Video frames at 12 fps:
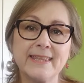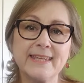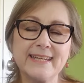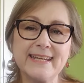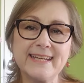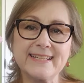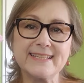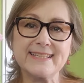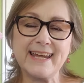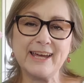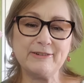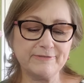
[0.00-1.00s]
The
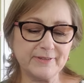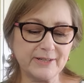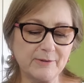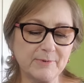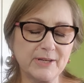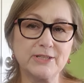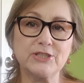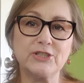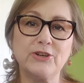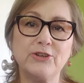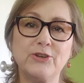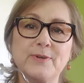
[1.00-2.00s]
next outfit I'm going to
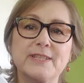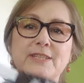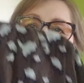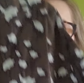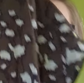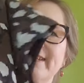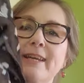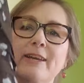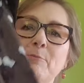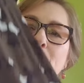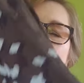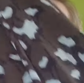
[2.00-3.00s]
show you is
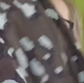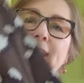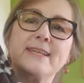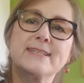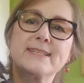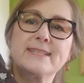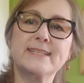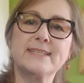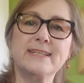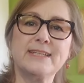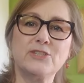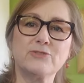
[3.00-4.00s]
using my
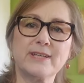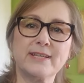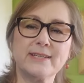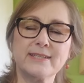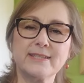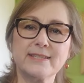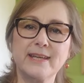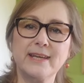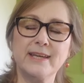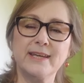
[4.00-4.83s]
Sydney dress.